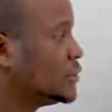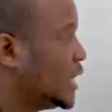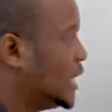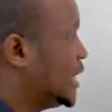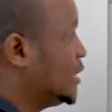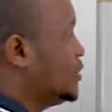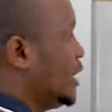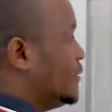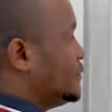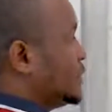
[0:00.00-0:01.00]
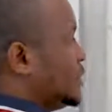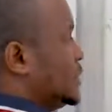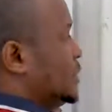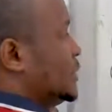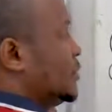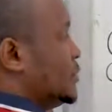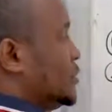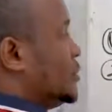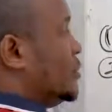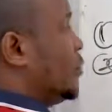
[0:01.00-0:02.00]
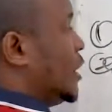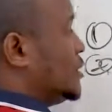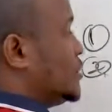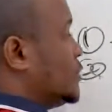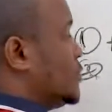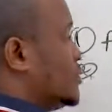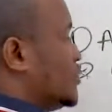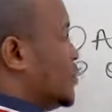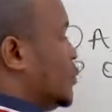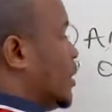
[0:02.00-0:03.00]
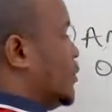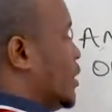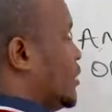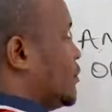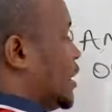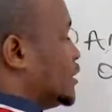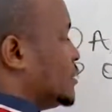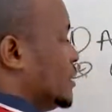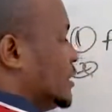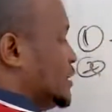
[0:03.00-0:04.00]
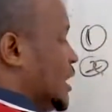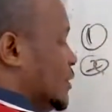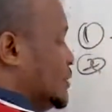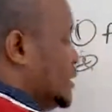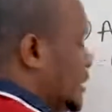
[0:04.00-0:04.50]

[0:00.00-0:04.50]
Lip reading: it's either you have 0, 0, 1, 0, 0, 1, 1, 1. Now,